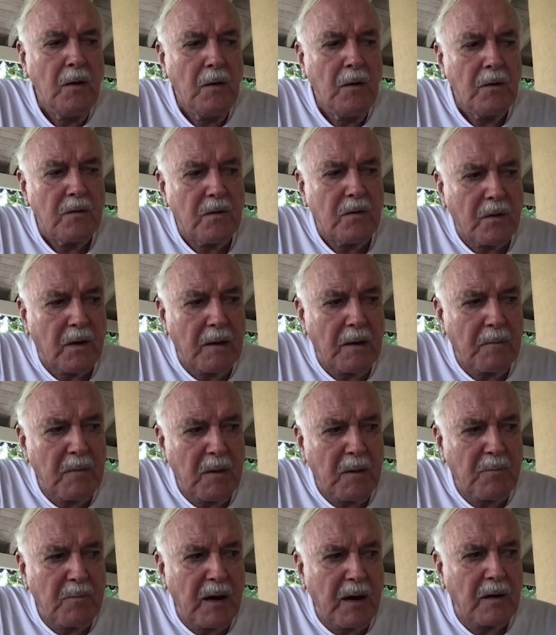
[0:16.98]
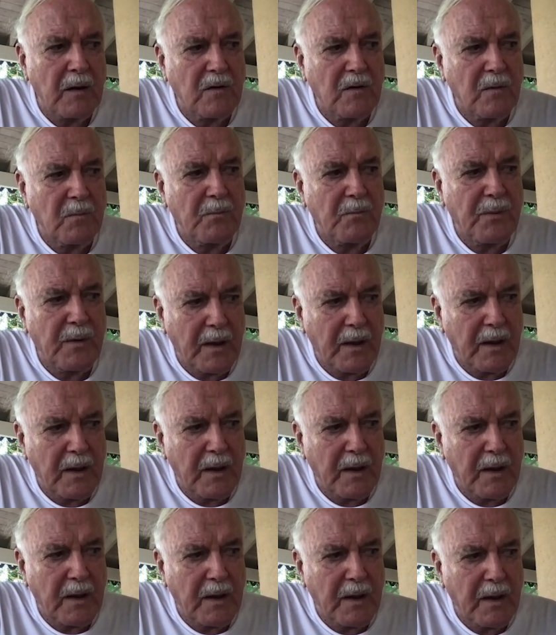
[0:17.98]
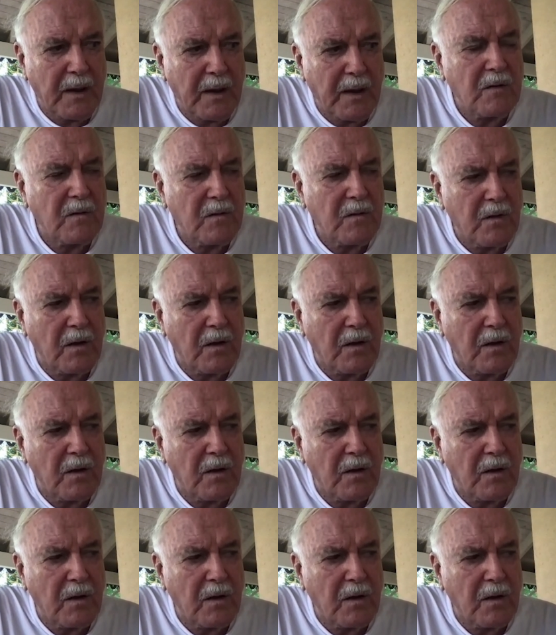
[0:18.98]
So coming back to play, the next